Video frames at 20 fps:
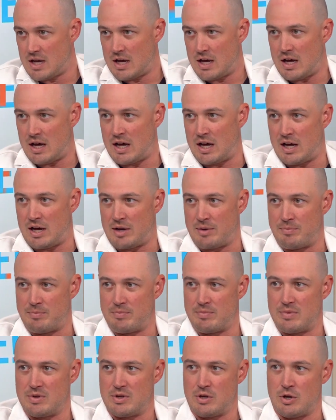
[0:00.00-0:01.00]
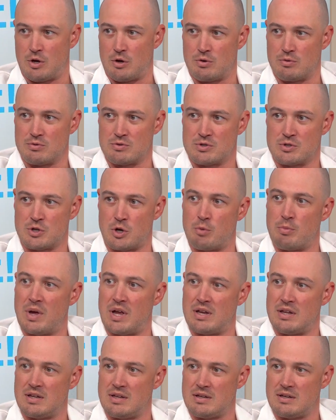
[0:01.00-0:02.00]
Um, you know, so
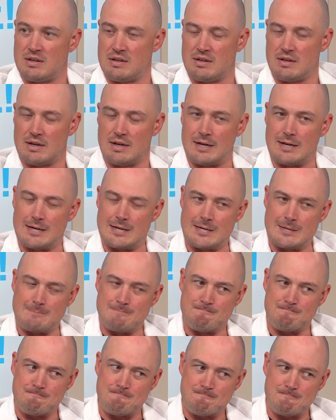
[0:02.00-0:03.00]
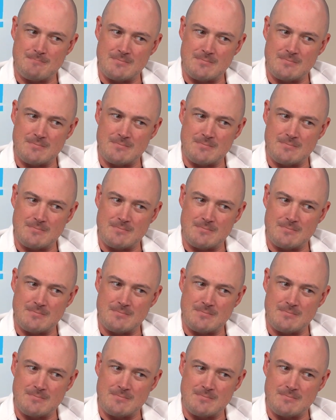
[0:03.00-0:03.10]
many. Um,